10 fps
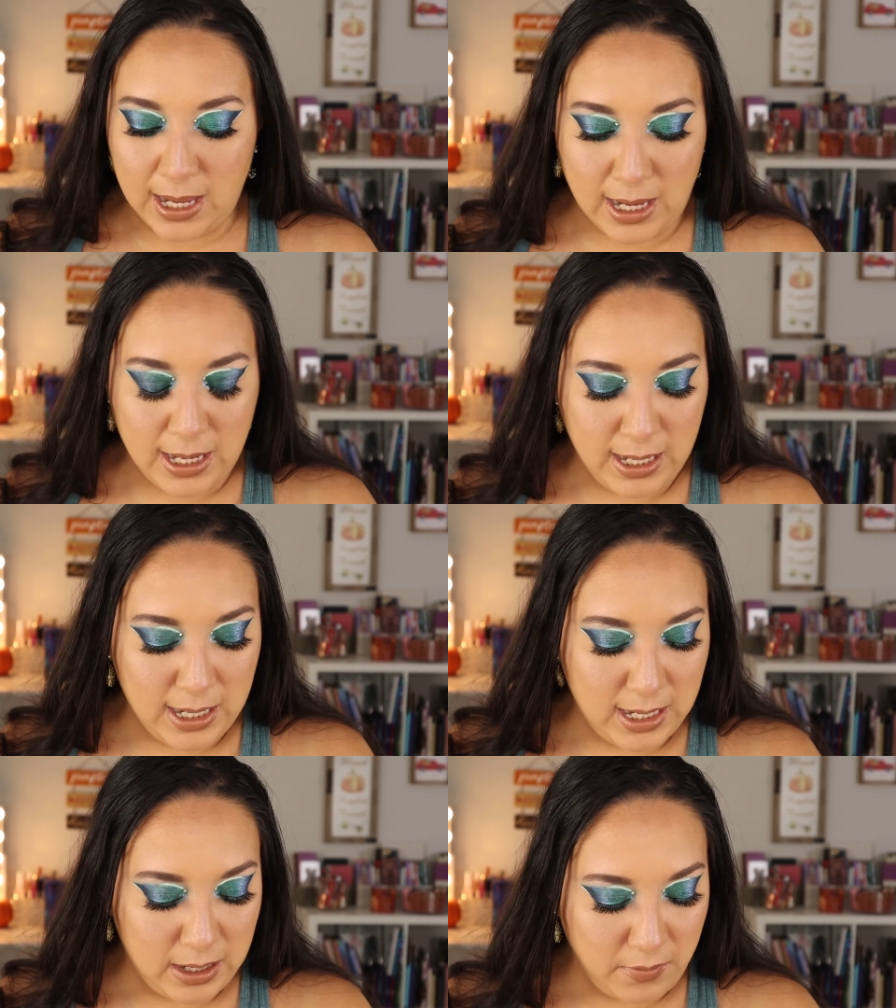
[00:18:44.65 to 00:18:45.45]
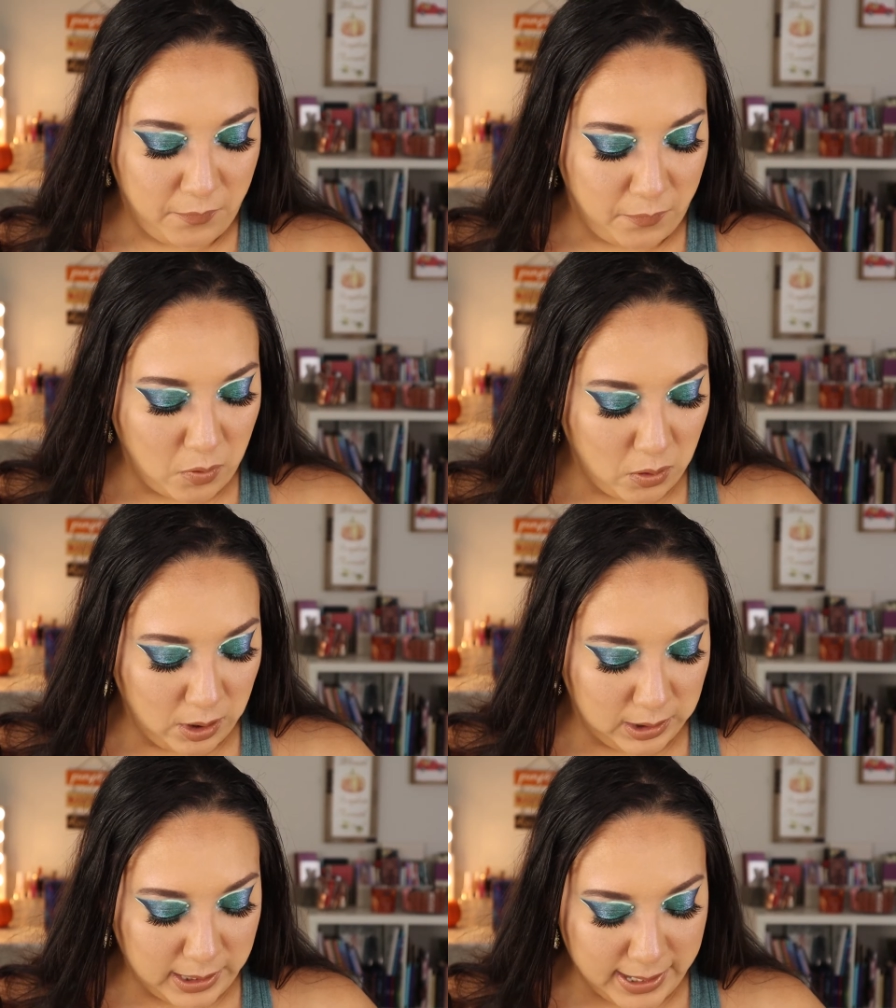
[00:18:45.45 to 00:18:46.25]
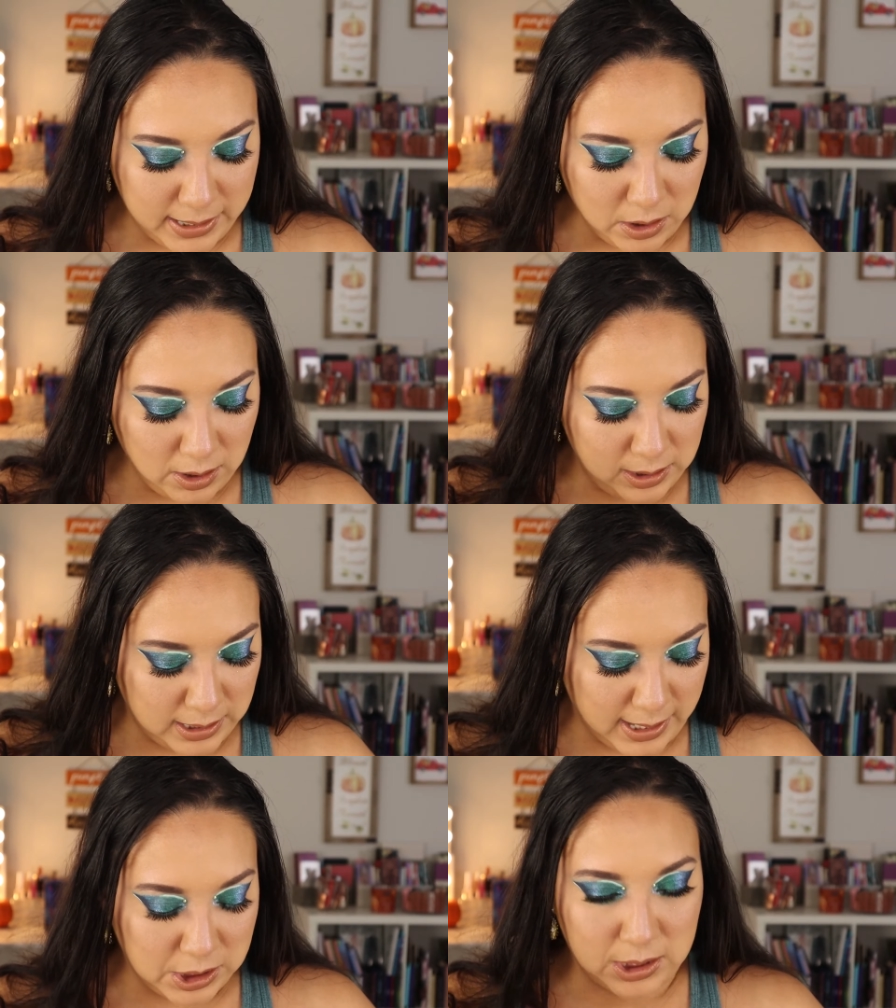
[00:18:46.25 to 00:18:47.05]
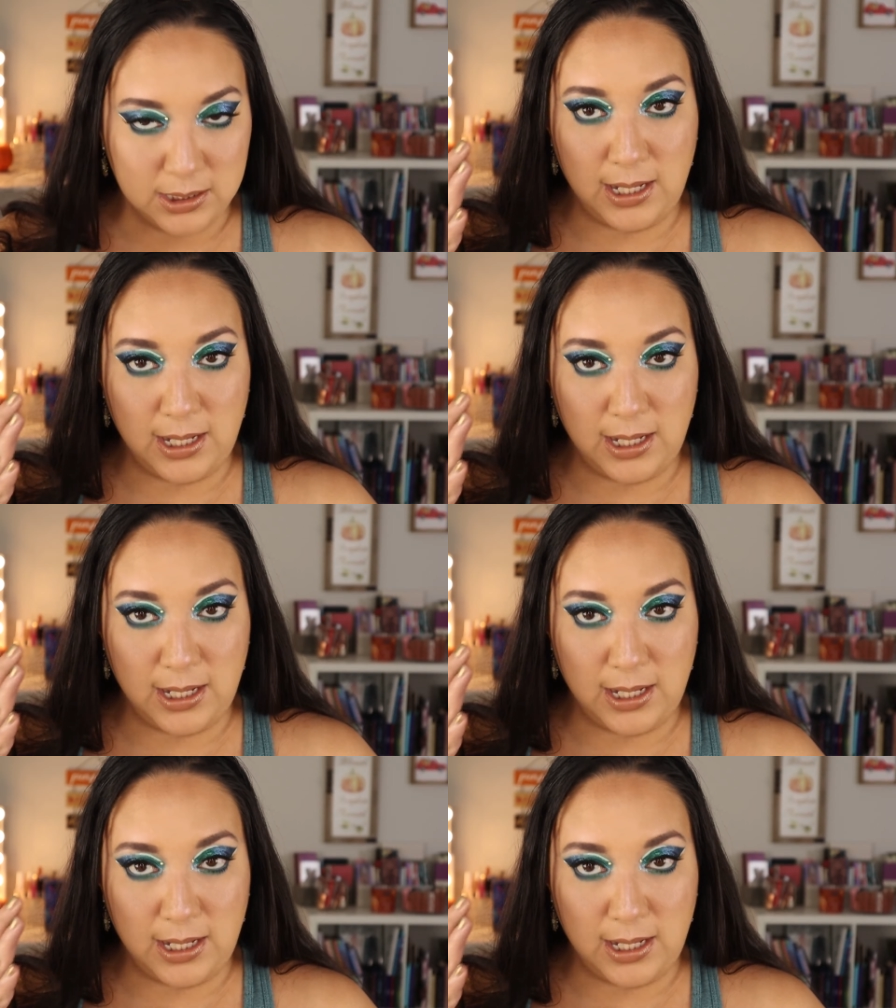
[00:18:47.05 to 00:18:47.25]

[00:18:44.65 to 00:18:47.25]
And for liner and lashes,